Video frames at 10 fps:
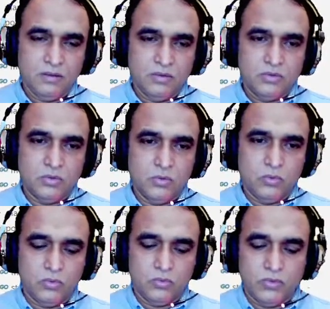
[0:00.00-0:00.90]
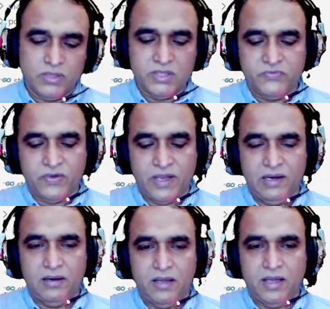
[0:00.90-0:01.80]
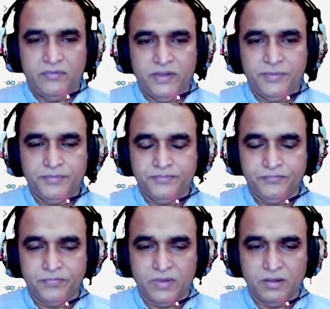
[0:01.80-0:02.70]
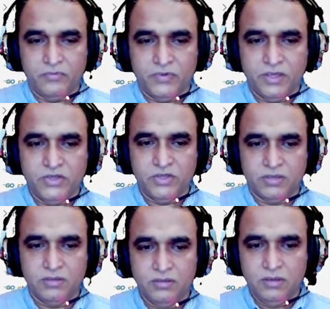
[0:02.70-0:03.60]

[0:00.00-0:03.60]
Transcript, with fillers: so, this file having the function